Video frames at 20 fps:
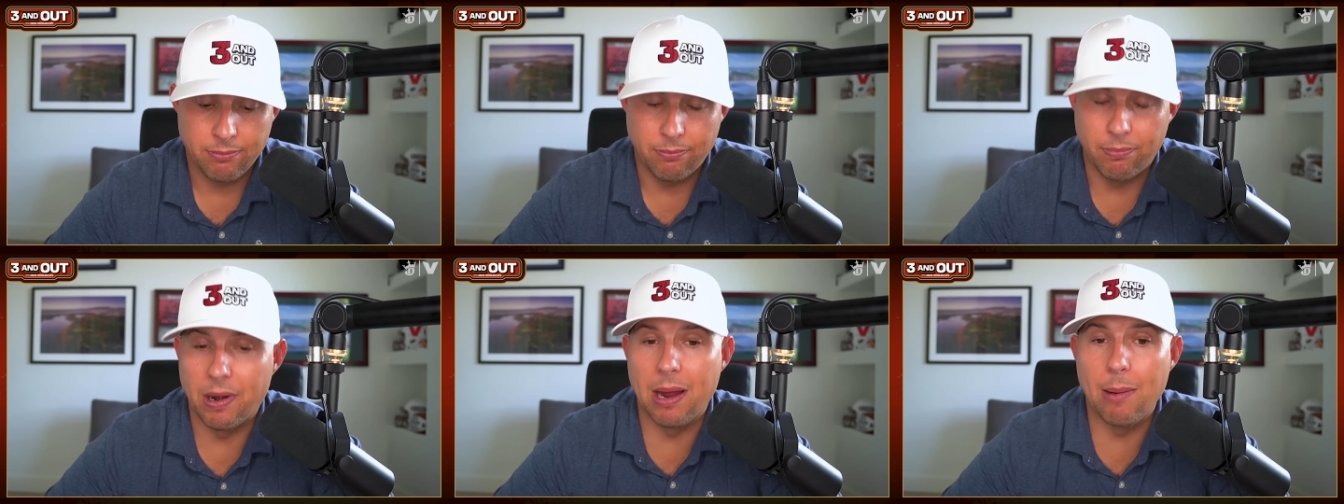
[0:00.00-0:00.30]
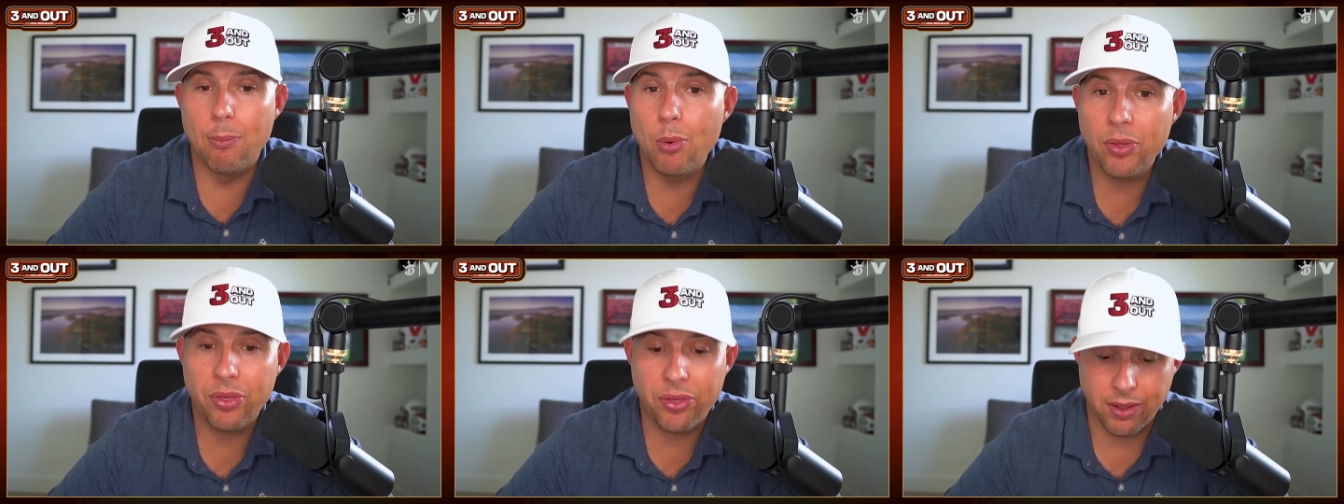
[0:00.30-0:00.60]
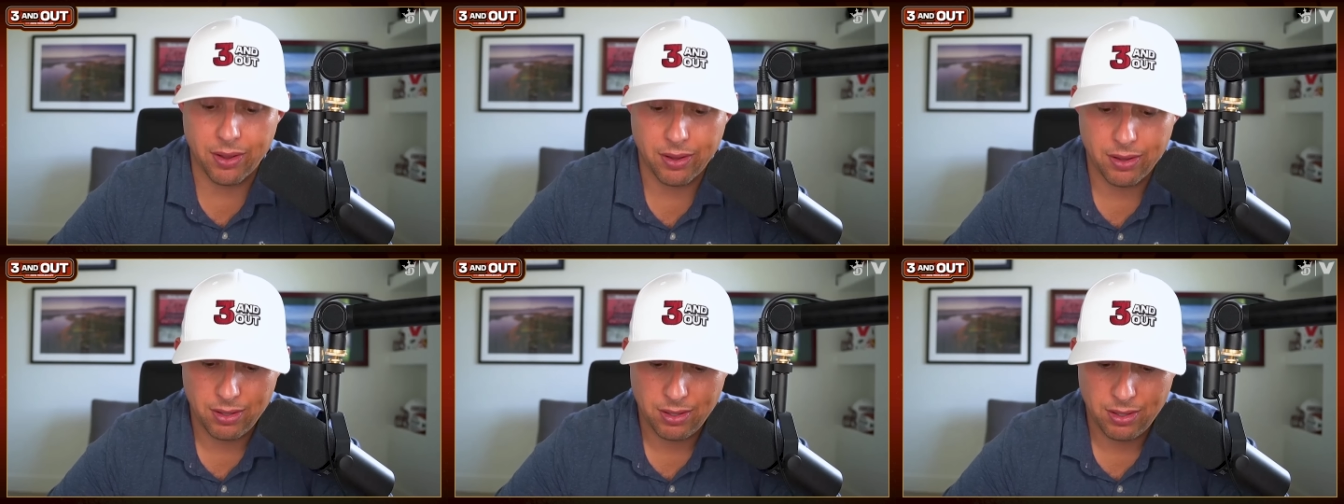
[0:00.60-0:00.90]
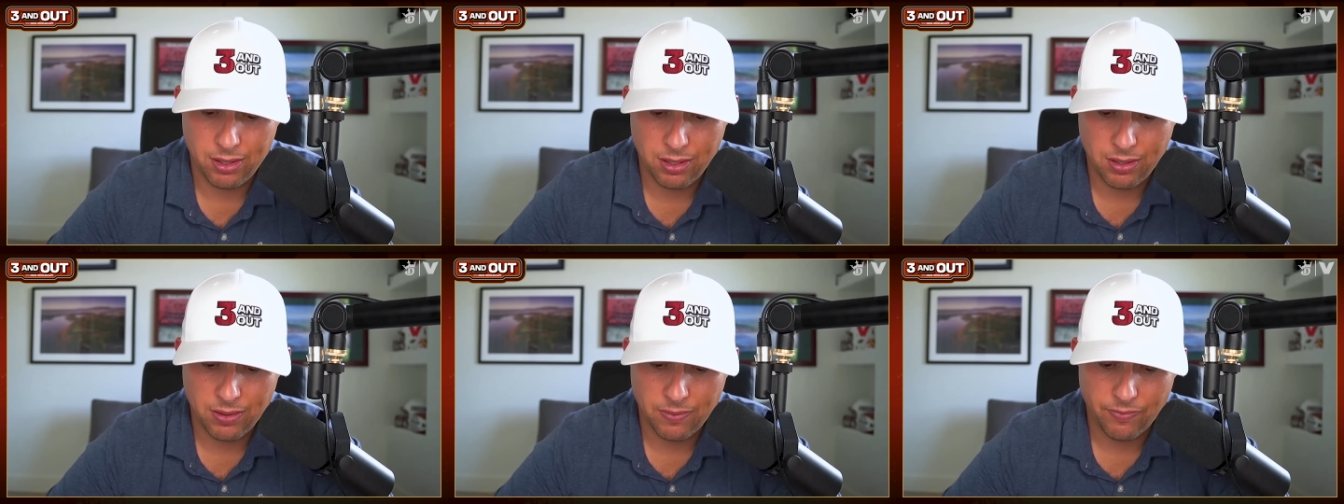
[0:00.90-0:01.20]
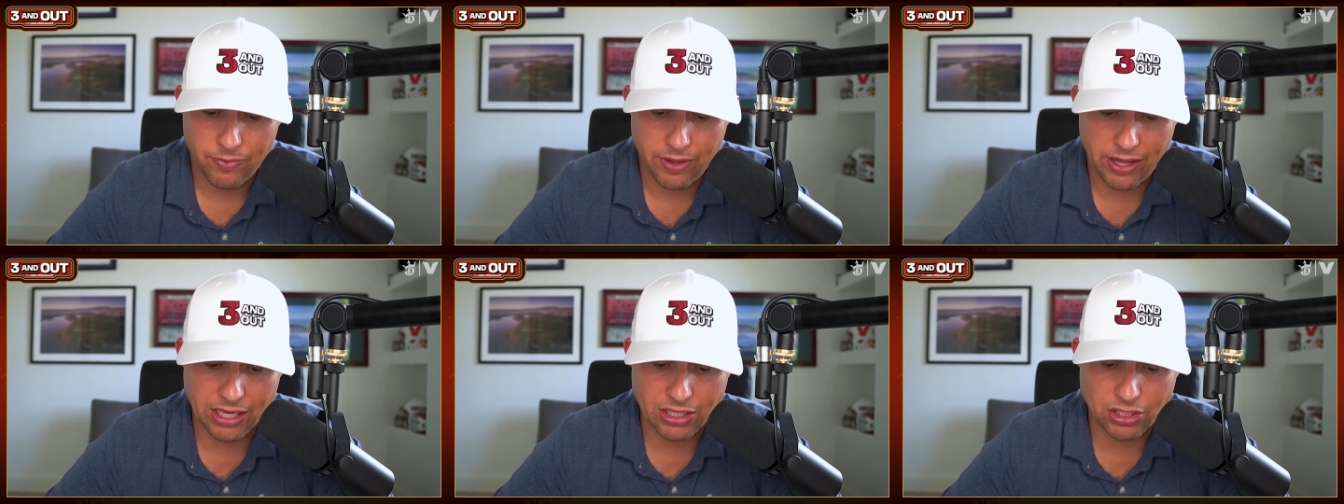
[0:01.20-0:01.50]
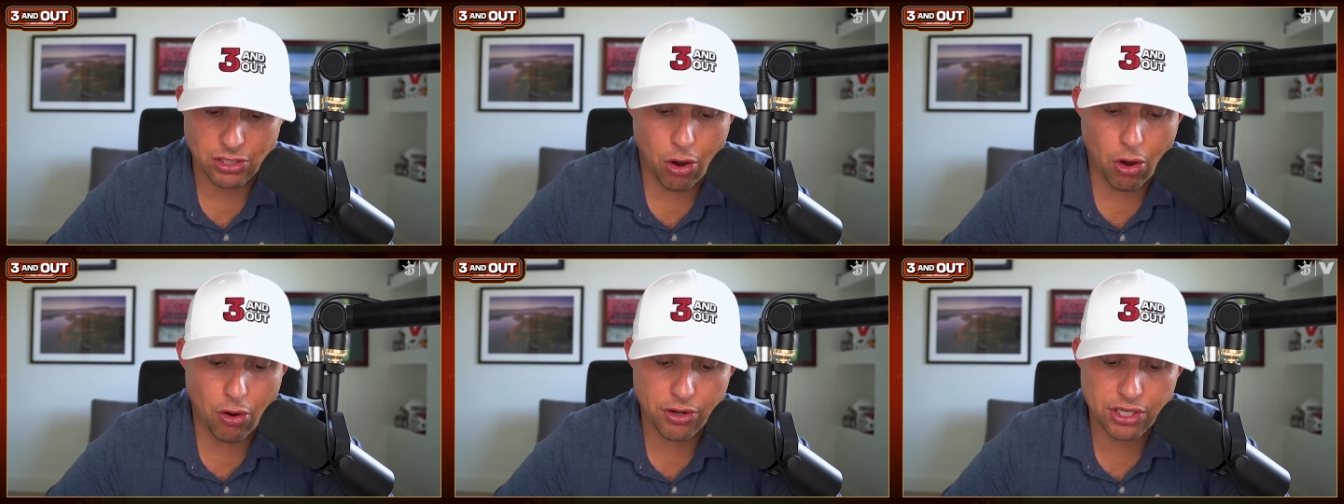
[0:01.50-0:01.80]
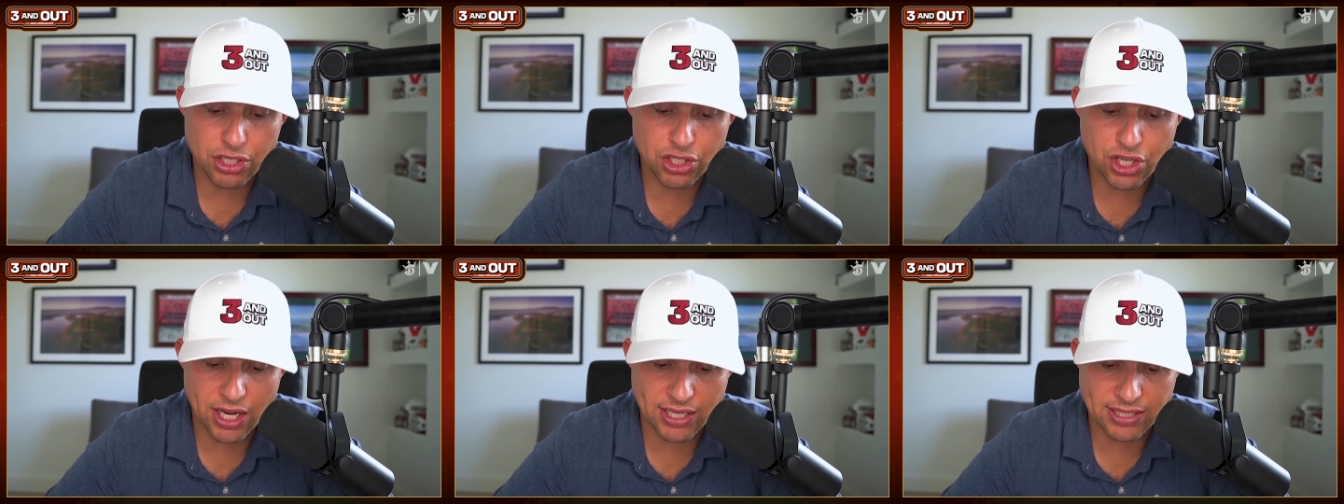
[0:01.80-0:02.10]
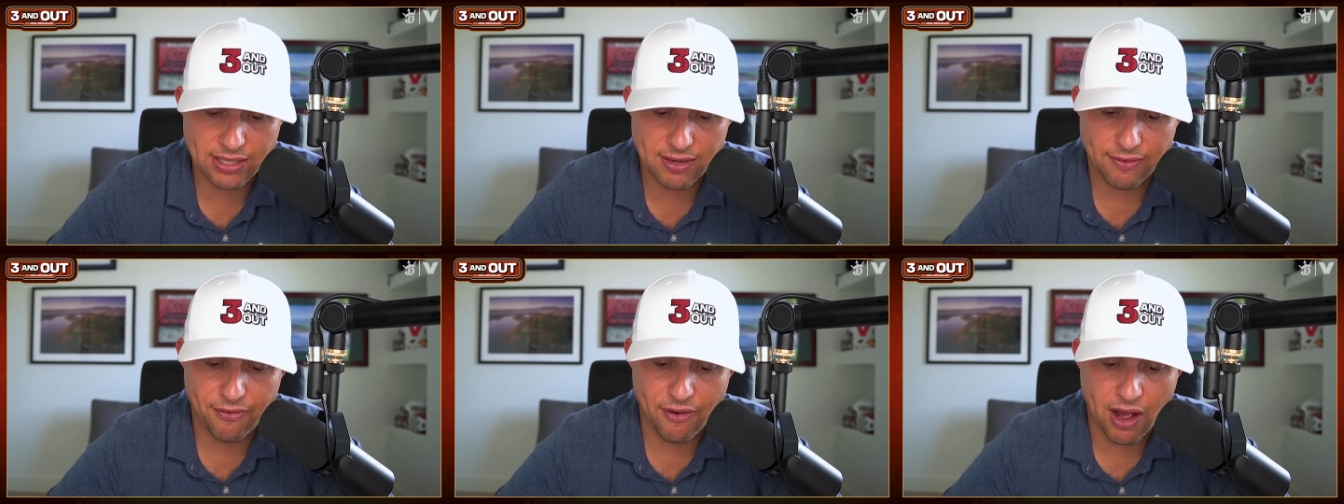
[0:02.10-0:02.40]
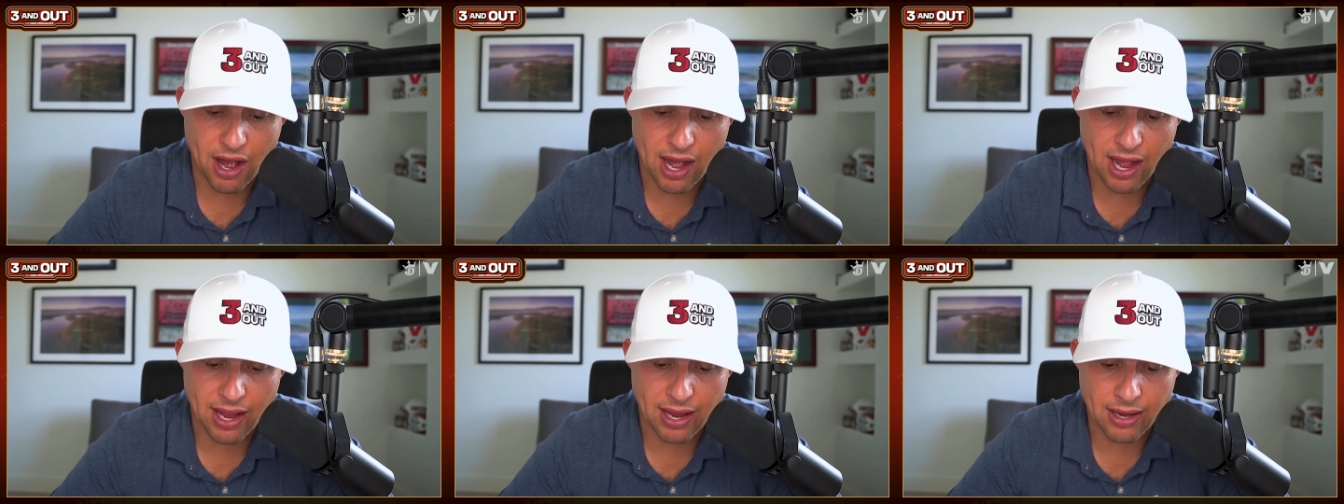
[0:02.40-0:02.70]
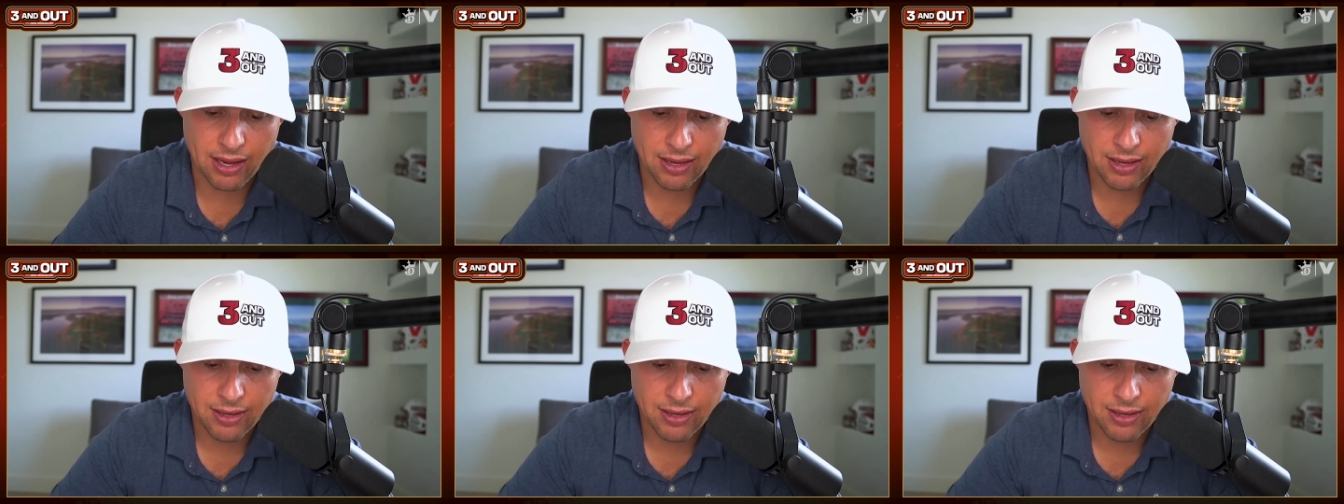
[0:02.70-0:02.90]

But I'm with you. It's hard to justify.